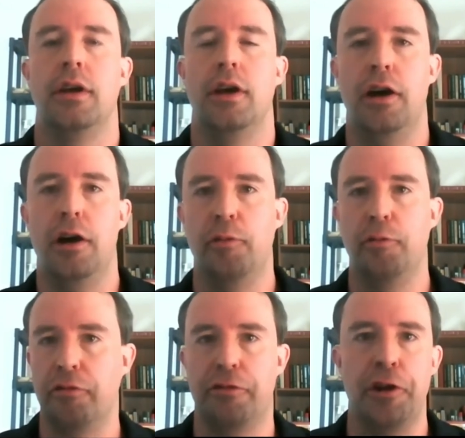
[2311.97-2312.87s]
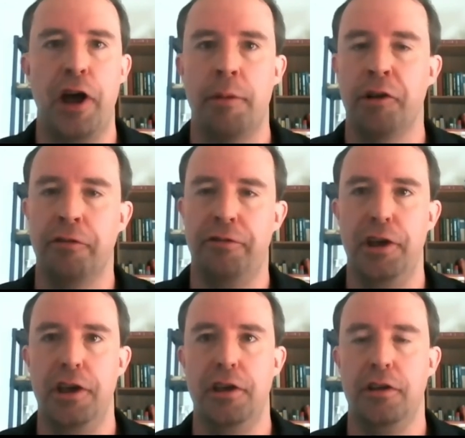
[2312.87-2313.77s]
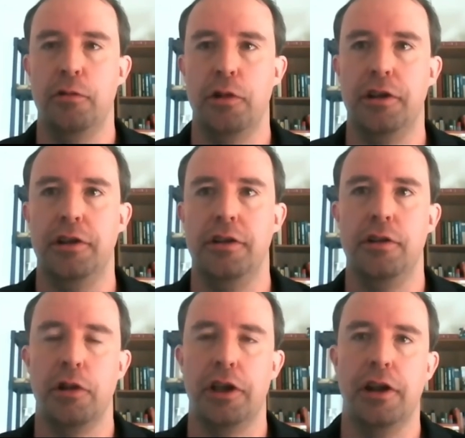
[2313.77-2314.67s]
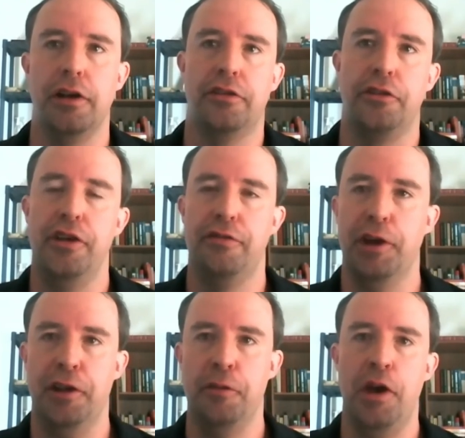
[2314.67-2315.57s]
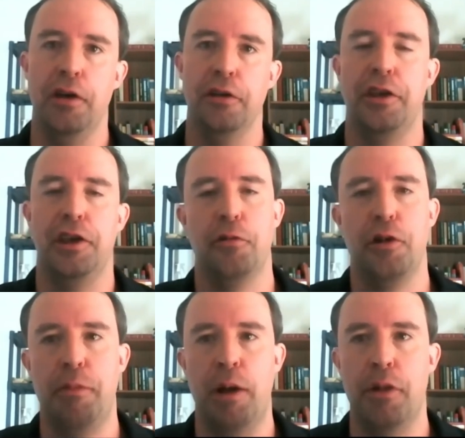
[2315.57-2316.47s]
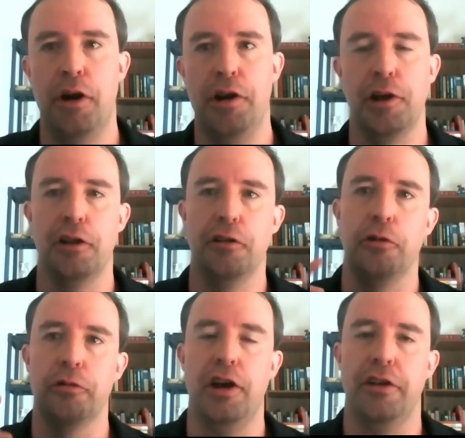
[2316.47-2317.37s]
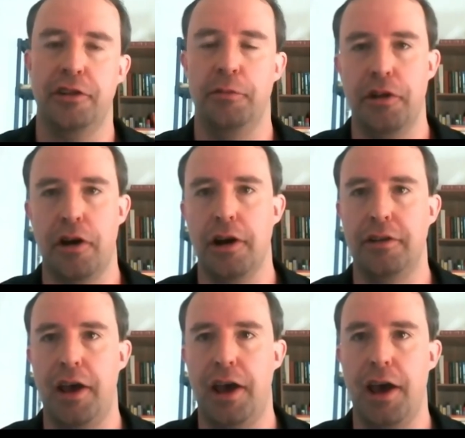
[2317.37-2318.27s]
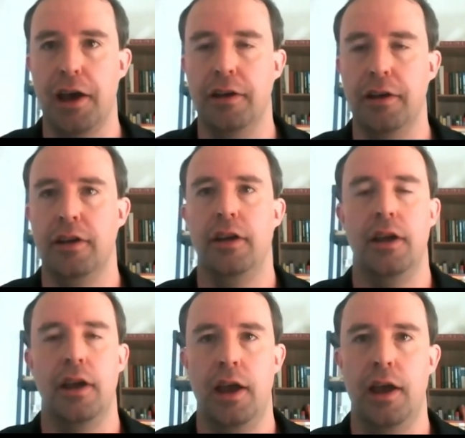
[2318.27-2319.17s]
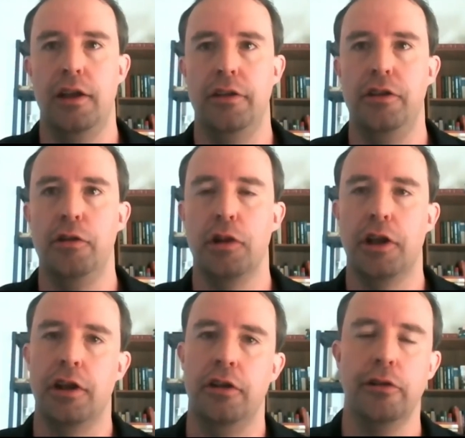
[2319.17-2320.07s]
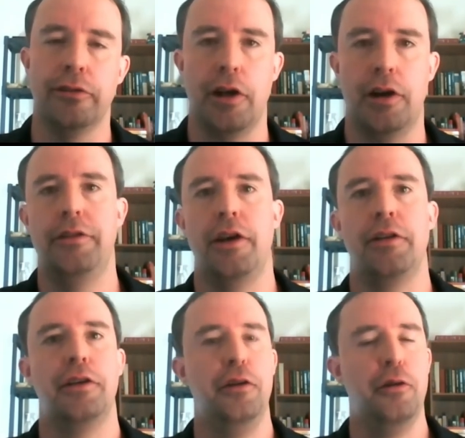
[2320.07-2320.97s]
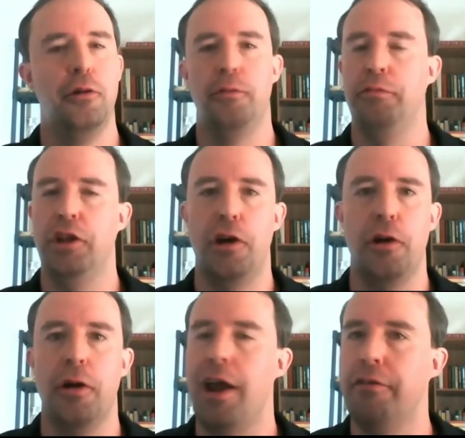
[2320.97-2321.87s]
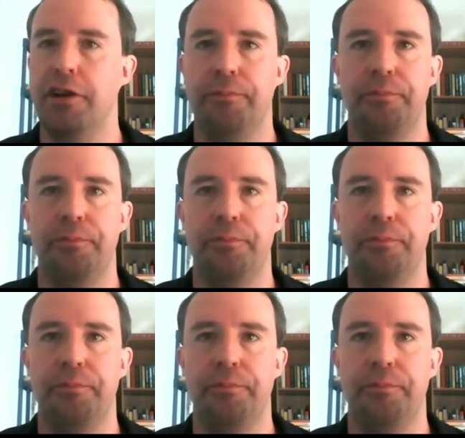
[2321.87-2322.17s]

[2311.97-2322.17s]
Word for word: um, for a nominal fee, you would you would get a certificate in the mail saying you were a member. You would get a little custom dog tag and you would get a newsletter telling you, you know, every